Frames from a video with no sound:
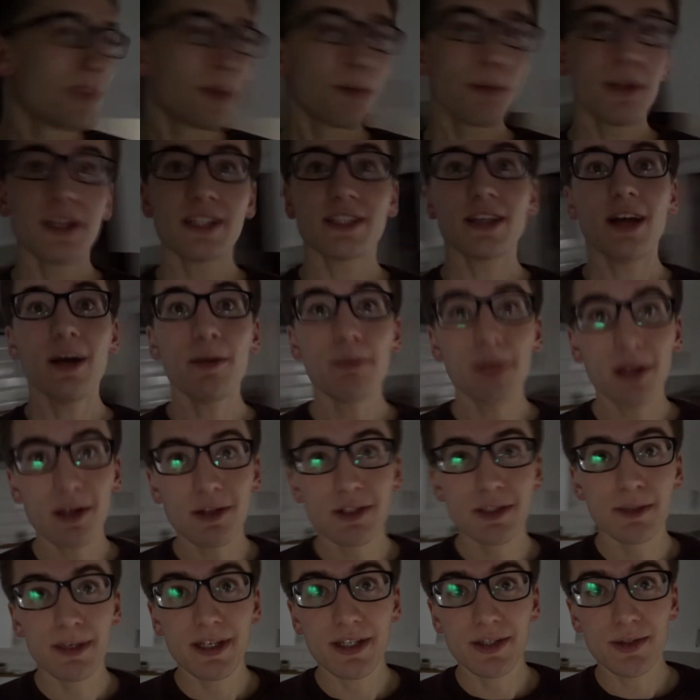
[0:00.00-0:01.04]
Plus, upload
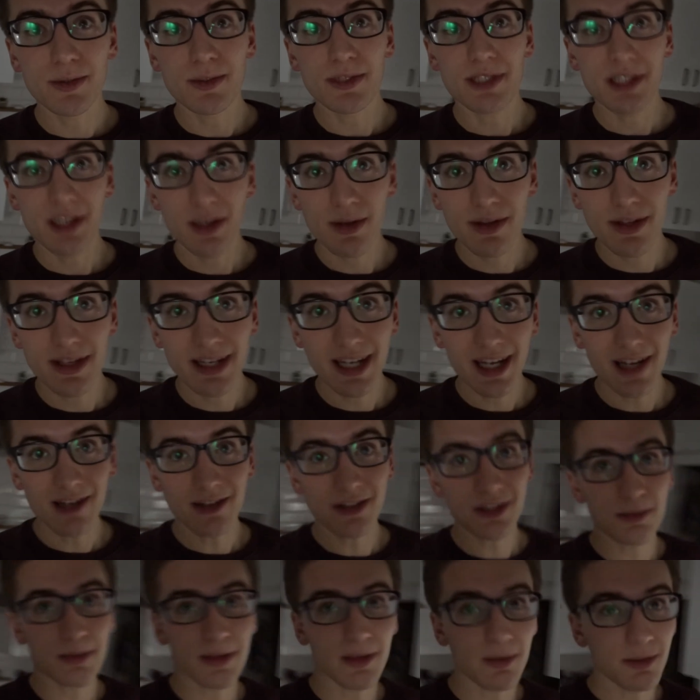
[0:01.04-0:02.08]
speed is always slower than download
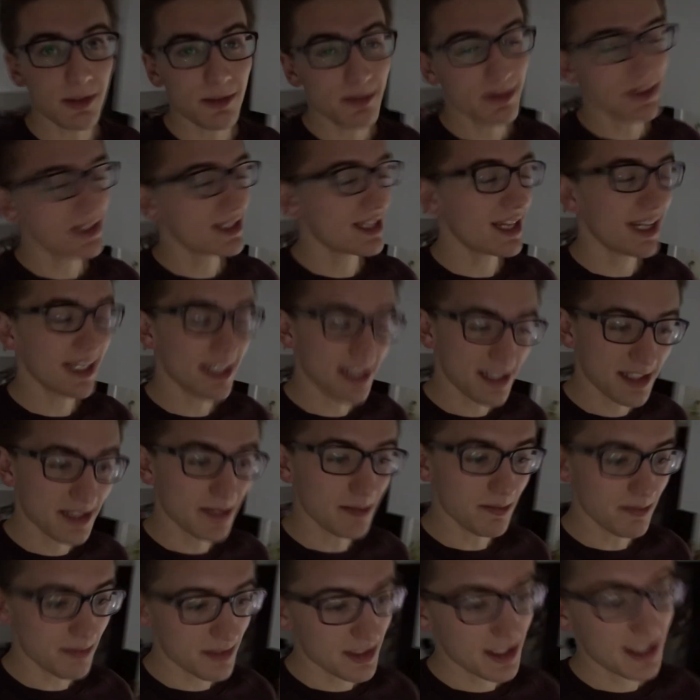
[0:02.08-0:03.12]
speed, which means that is
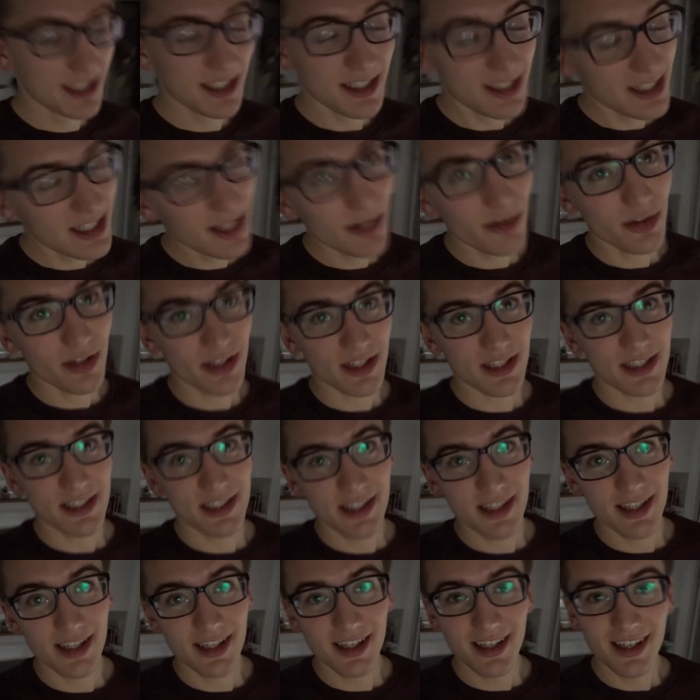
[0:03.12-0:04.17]
some
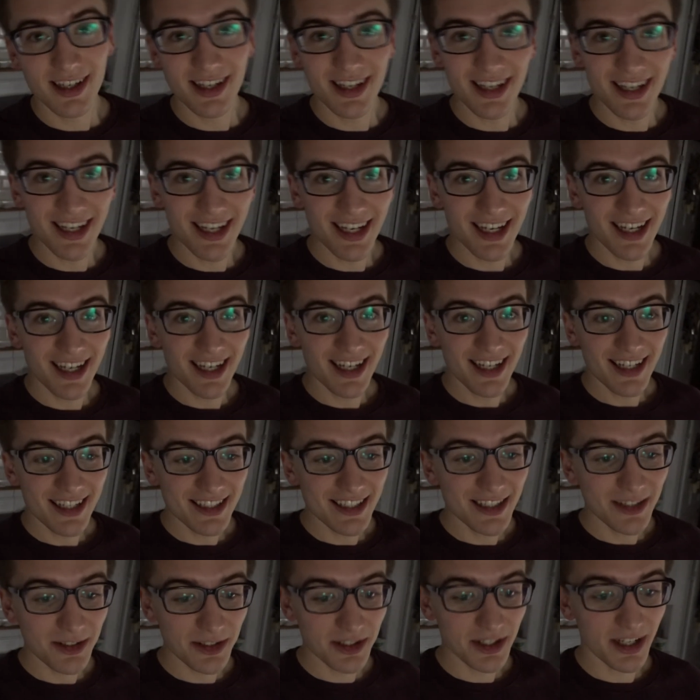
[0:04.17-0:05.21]
serious
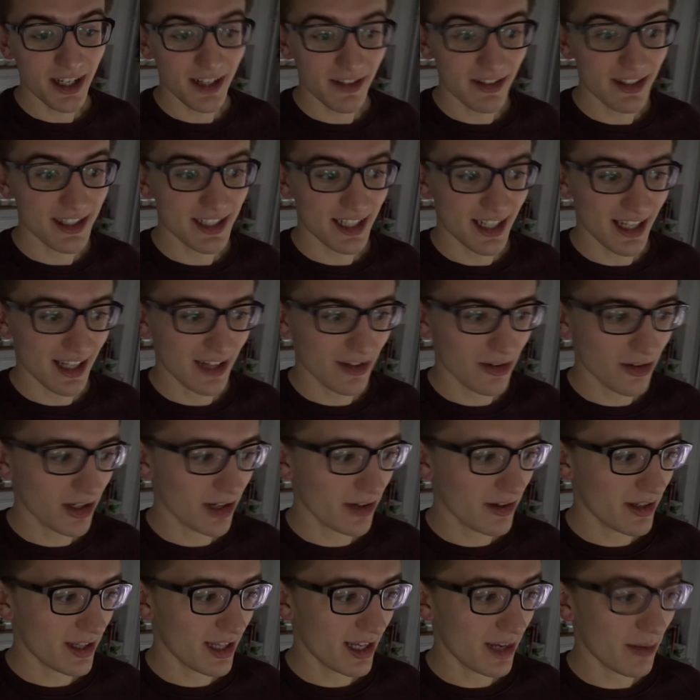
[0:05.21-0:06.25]
kind of internet they've got
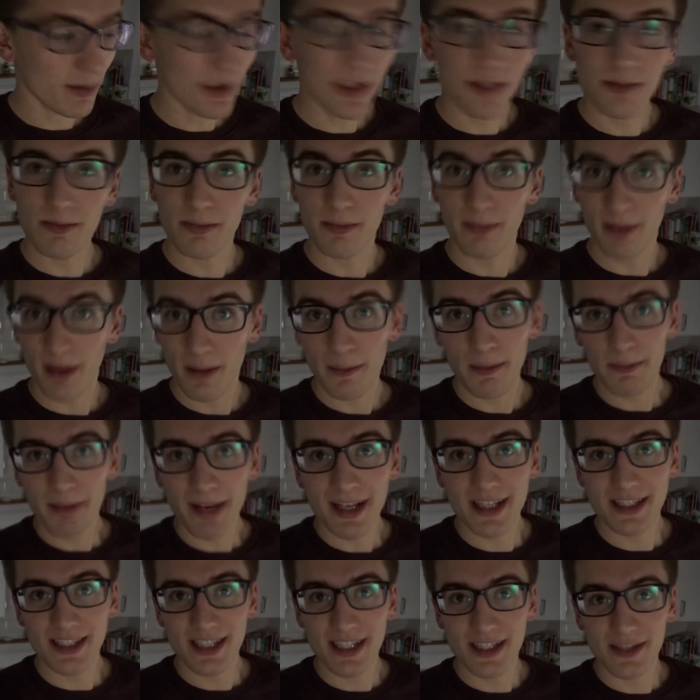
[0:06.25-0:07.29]
going there, which, I mean,
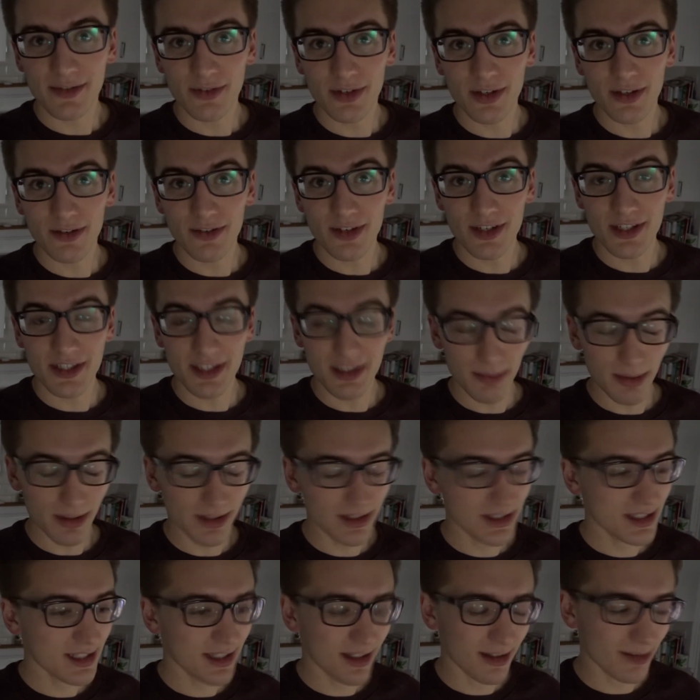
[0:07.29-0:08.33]
makes sense for university, but
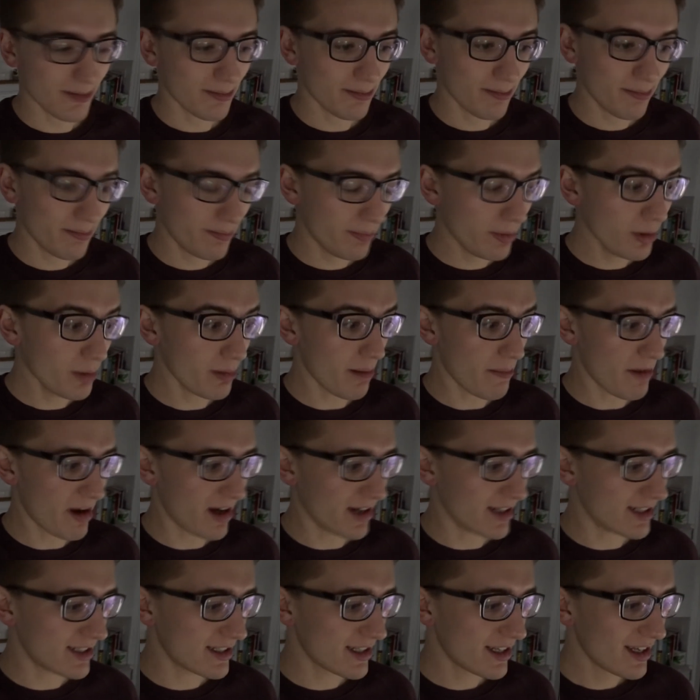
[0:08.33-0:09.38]
still, blew my
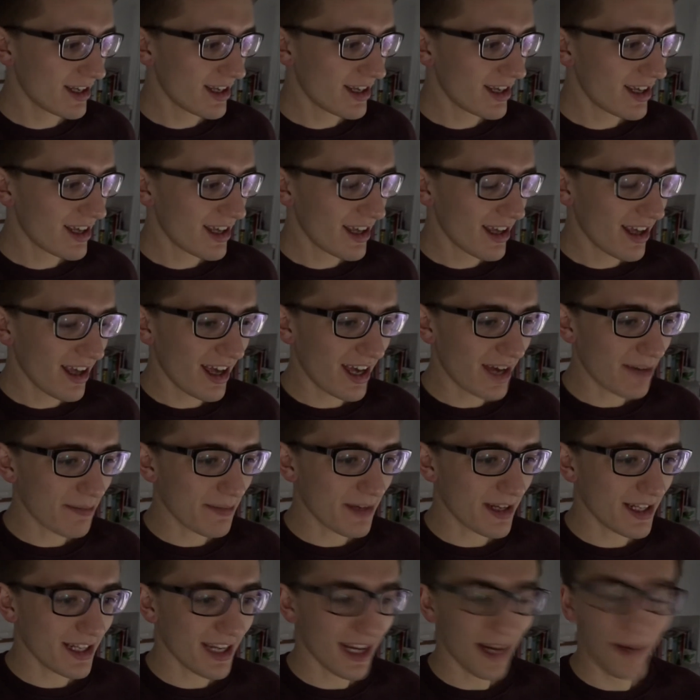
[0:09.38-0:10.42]
mind.
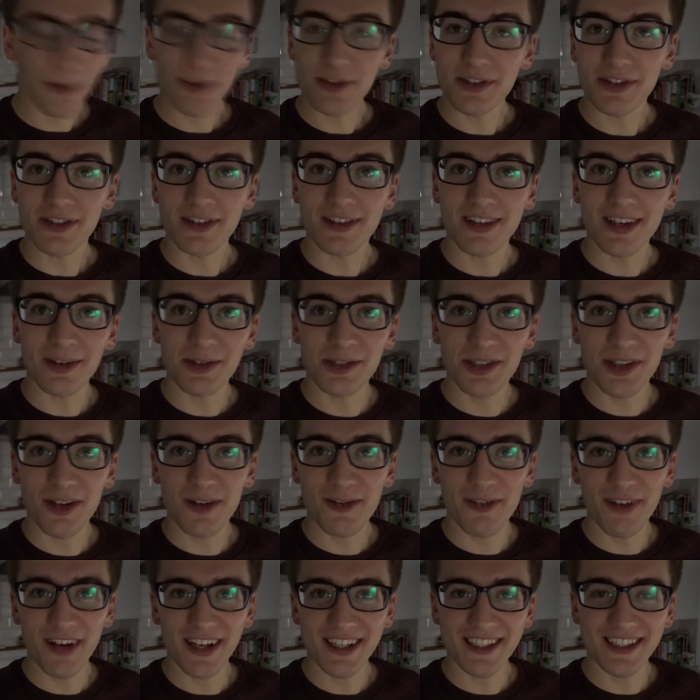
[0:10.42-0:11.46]
And yeah, it was so
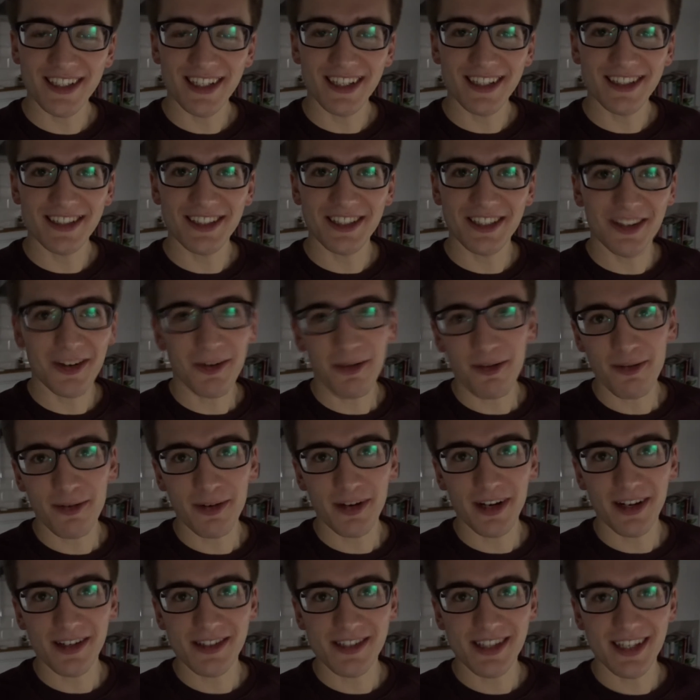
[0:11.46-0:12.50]
fast that I just got my phone
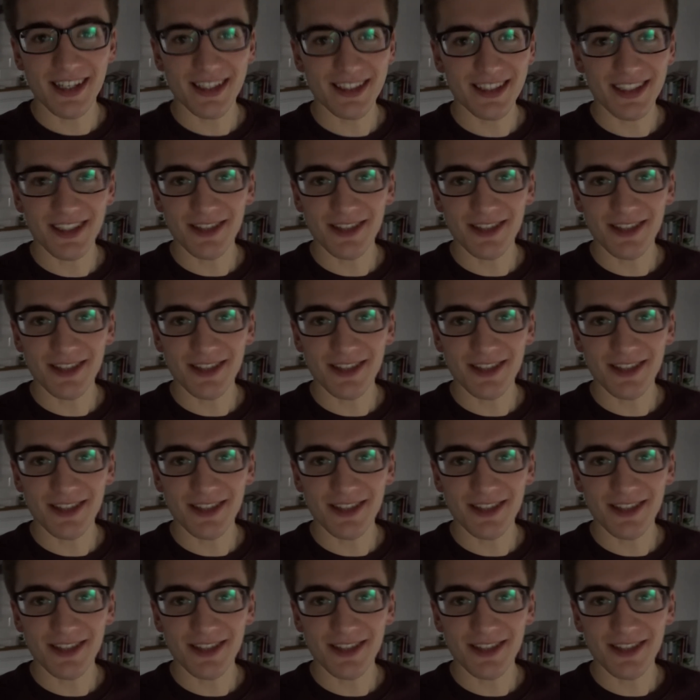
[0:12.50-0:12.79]
out instead, because I